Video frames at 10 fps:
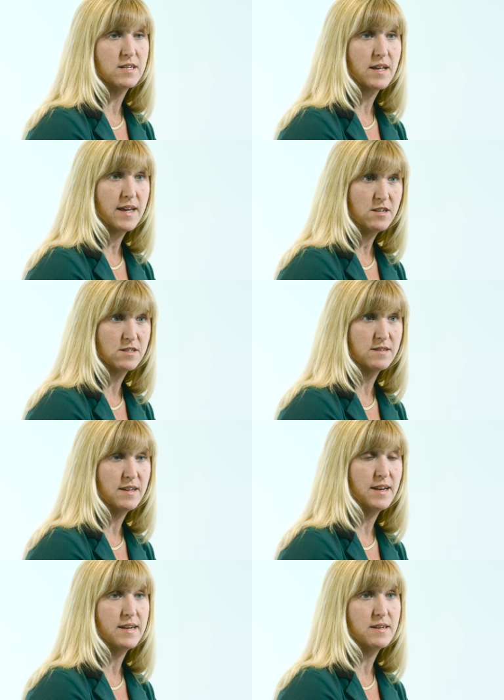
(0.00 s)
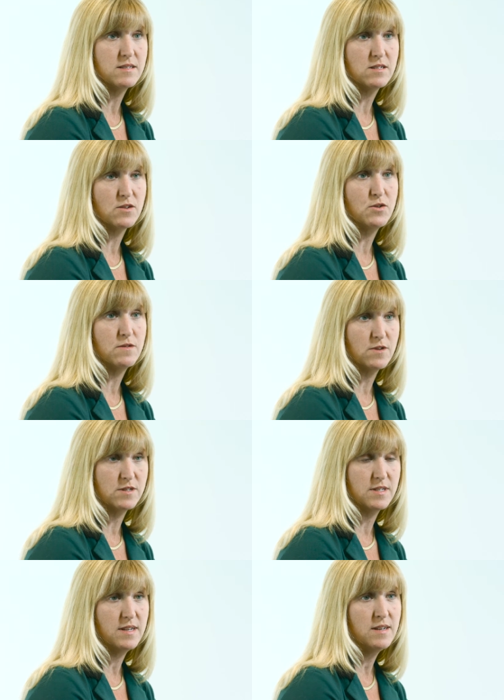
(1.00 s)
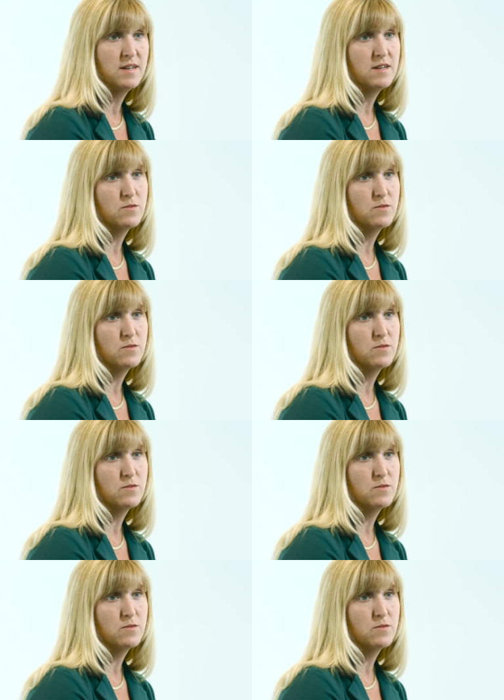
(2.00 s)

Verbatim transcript: Education at A T Still University,